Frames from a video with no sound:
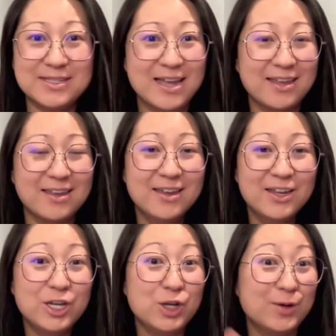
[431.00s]
like
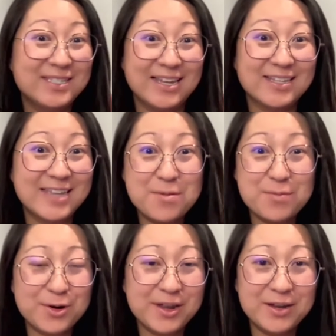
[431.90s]
USA
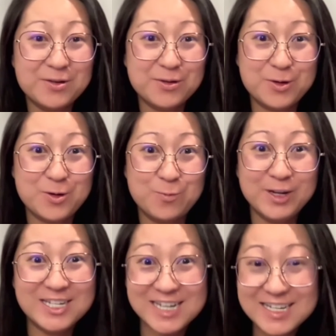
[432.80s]
Skateboarding, whom
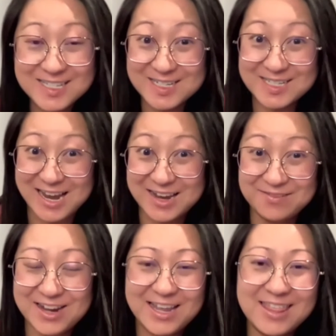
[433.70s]
we just signed
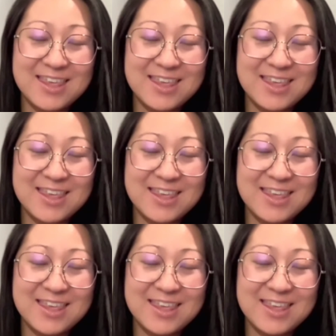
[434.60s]
with.